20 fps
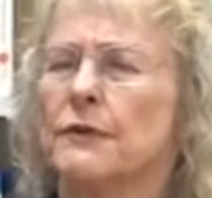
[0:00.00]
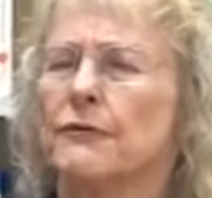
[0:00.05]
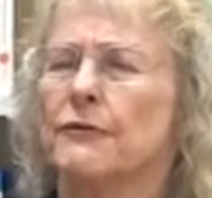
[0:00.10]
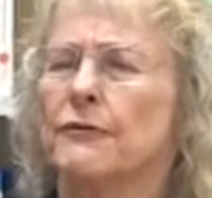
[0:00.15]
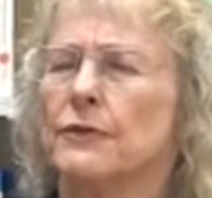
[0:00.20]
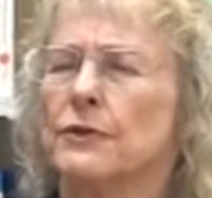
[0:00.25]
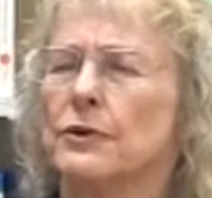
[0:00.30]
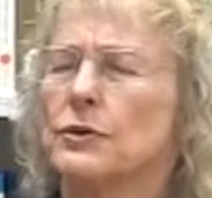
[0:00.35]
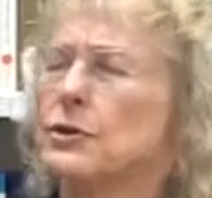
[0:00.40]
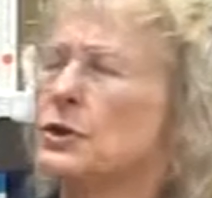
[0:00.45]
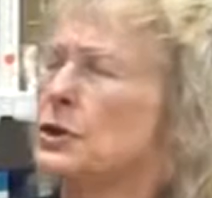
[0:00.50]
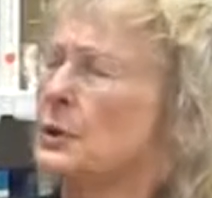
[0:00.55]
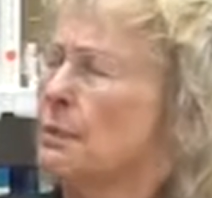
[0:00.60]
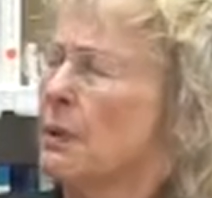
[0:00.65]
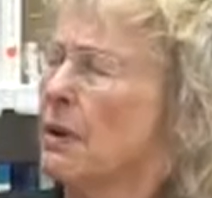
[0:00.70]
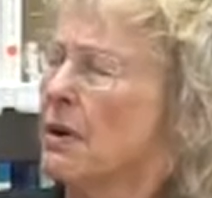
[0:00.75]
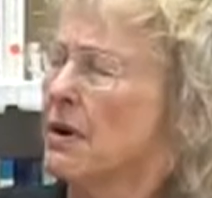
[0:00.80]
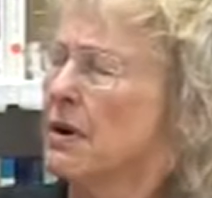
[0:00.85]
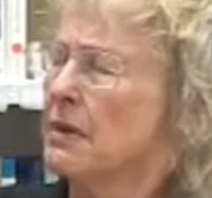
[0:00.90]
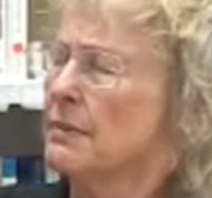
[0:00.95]
the first
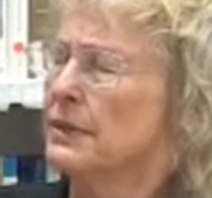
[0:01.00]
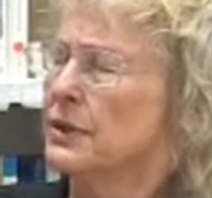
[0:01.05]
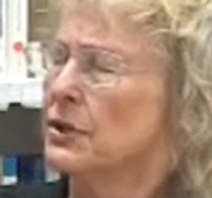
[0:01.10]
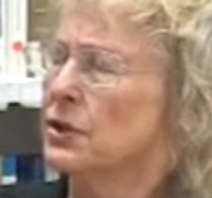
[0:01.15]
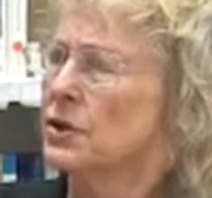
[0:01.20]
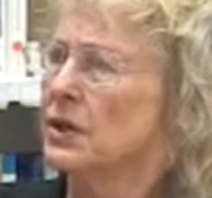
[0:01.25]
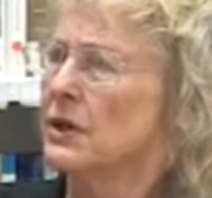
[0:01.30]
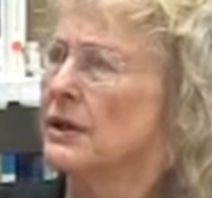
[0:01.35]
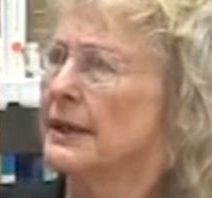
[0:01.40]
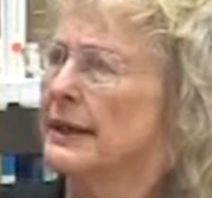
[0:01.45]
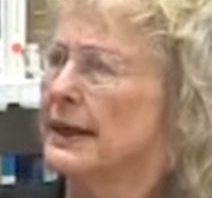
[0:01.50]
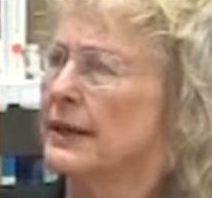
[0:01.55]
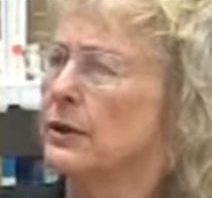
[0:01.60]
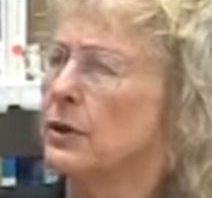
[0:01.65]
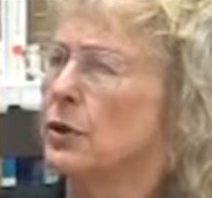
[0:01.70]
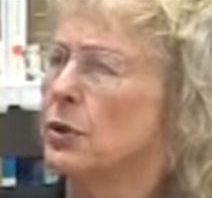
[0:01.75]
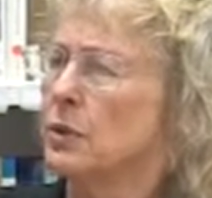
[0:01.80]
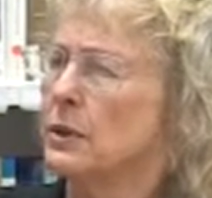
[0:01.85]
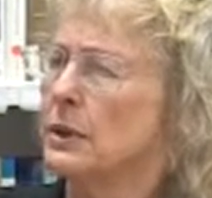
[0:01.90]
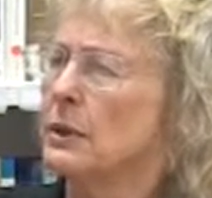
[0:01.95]
department chair I'd had
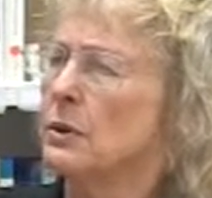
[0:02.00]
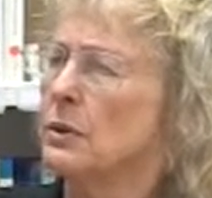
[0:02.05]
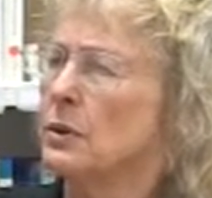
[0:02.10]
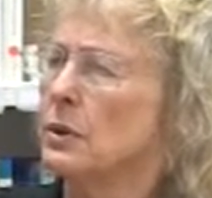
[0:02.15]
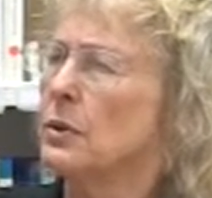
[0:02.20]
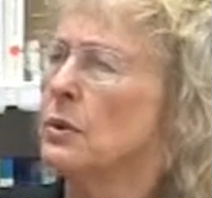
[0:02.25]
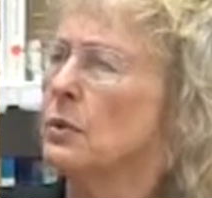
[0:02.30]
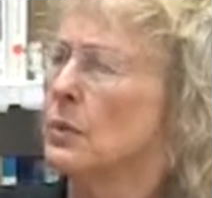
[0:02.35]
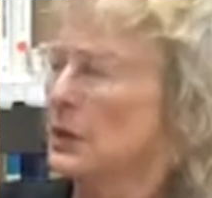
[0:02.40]
who